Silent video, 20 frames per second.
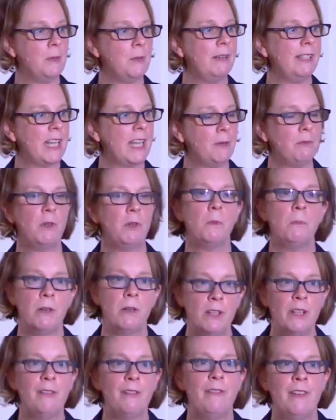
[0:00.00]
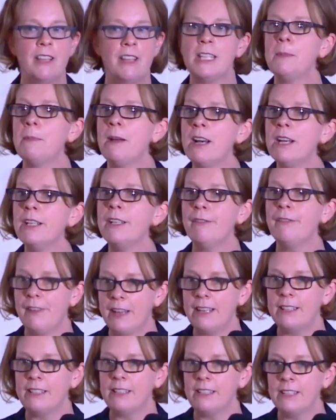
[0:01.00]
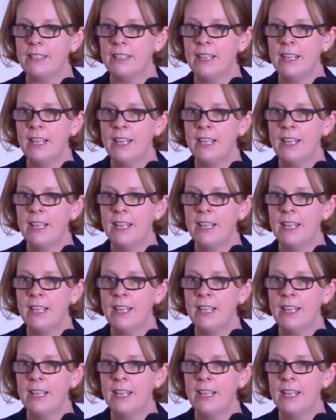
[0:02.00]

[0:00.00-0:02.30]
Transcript: We said we will put the furthest behind first.